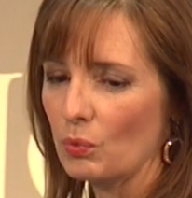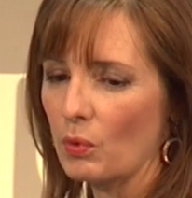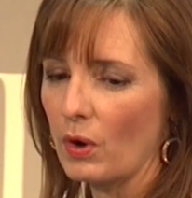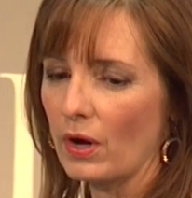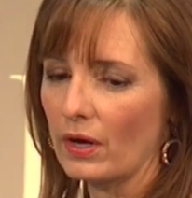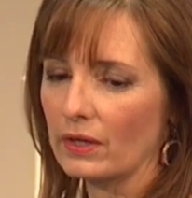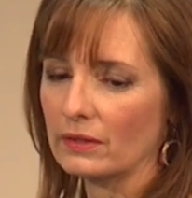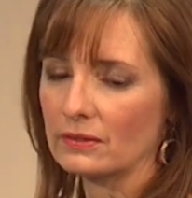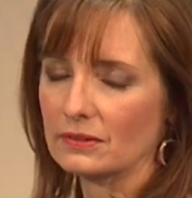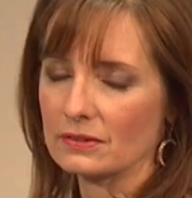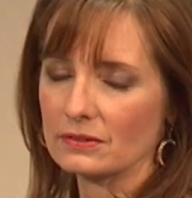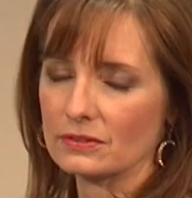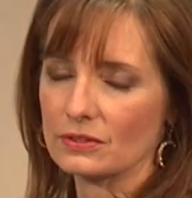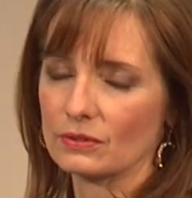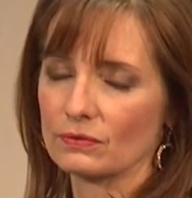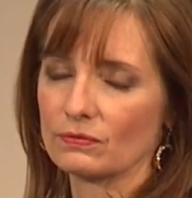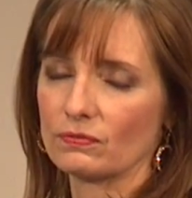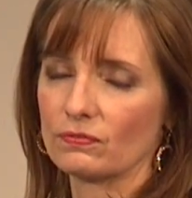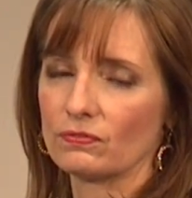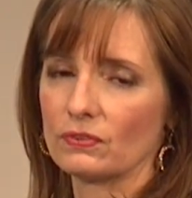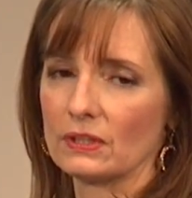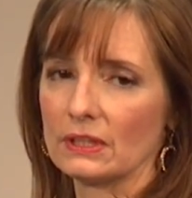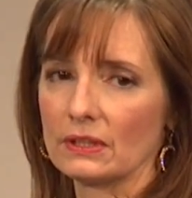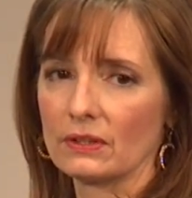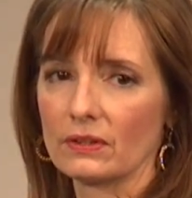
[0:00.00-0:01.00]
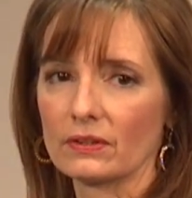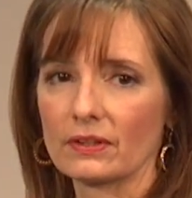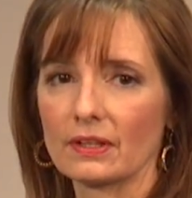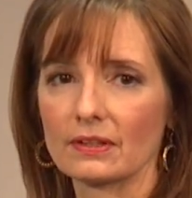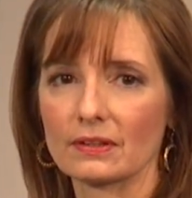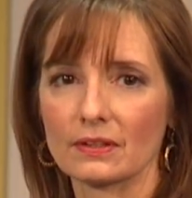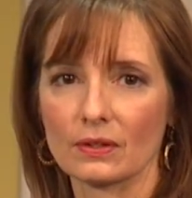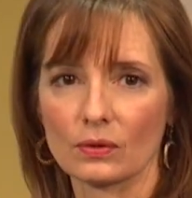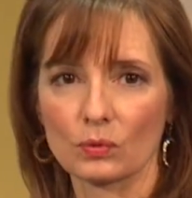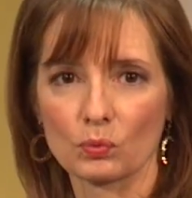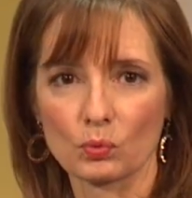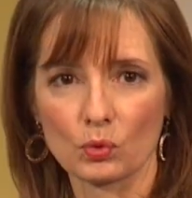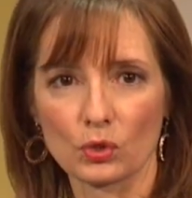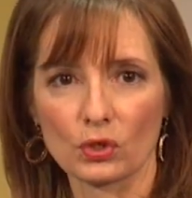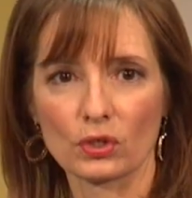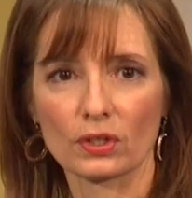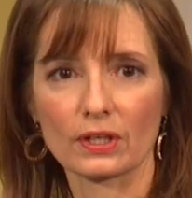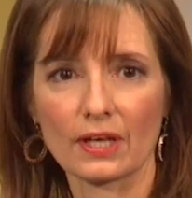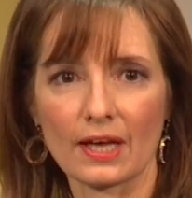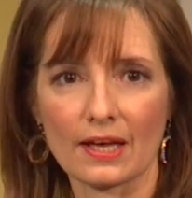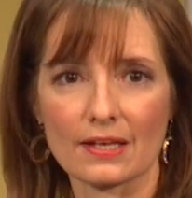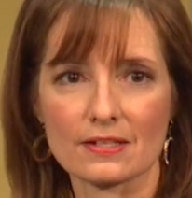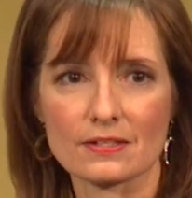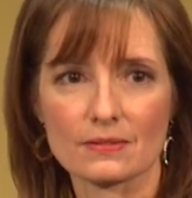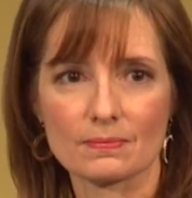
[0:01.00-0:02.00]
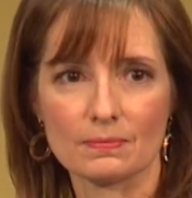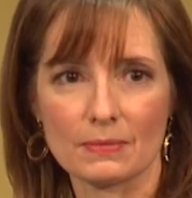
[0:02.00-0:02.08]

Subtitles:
want to feel that their work has